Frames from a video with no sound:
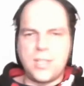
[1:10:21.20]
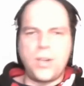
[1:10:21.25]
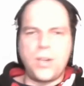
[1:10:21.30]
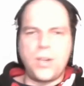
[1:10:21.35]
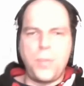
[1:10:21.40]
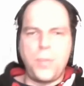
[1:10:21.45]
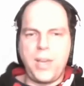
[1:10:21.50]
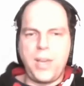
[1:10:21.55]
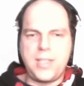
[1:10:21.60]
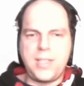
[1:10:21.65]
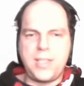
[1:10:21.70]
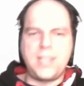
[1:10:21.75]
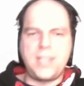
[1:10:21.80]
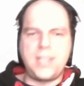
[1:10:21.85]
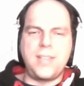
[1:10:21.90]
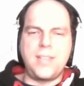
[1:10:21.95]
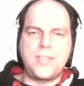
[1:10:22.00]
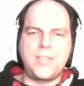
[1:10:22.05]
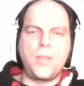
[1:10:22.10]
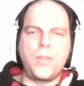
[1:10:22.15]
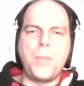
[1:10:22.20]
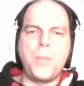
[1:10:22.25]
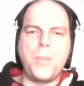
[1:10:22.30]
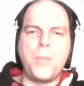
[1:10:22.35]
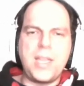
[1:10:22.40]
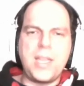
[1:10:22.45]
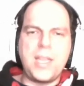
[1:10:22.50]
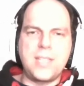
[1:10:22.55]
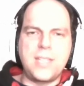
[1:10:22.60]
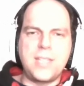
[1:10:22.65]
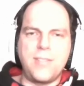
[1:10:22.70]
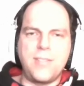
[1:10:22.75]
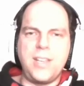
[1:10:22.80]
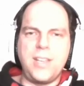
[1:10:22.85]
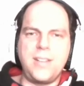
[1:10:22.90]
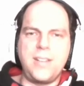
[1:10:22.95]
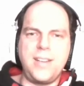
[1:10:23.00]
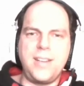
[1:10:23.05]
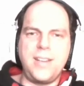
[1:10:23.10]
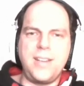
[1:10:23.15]
complexity so massively,
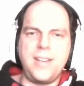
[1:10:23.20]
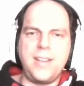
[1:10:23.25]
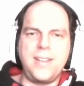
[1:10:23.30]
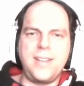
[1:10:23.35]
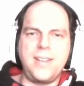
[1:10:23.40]
right?